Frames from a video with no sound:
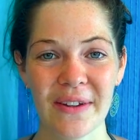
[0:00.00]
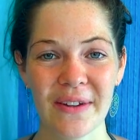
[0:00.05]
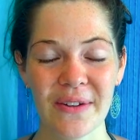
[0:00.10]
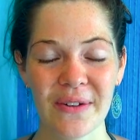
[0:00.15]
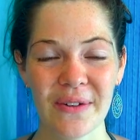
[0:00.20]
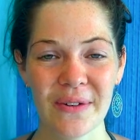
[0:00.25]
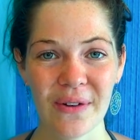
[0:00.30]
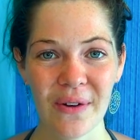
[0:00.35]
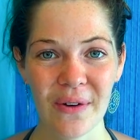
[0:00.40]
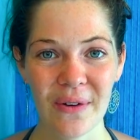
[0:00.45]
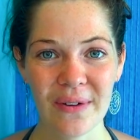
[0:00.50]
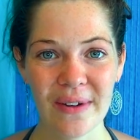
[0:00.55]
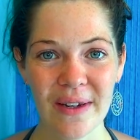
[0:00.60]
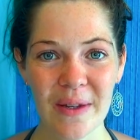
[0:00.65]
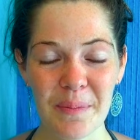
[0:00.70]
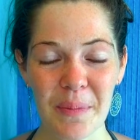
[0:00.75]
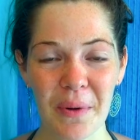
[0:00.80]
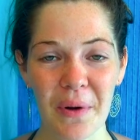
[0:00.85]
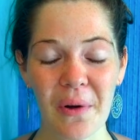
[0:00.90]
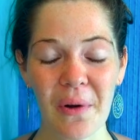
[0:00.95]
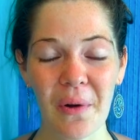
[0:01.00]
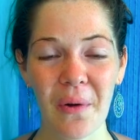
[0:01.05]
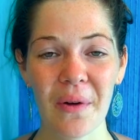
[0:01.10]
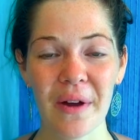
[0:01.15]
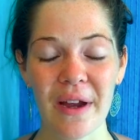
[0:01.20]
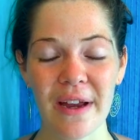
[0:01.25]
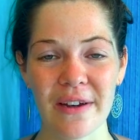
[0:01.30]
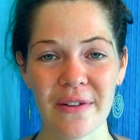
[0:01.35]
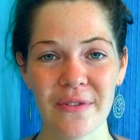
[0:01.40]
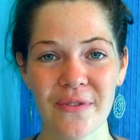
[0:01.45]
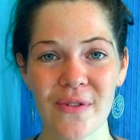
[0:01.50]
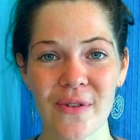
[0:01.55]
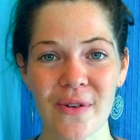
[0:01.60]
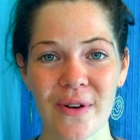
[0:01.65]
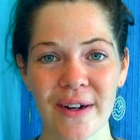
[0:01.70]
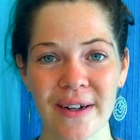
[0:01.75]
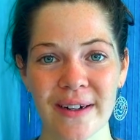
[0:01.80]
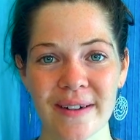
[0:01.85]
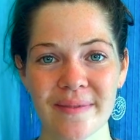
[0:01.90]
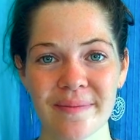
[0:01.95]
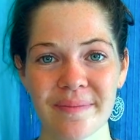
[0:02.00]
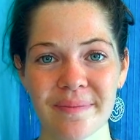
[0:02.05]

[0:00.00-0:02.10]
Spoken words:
you're only prolonging the war.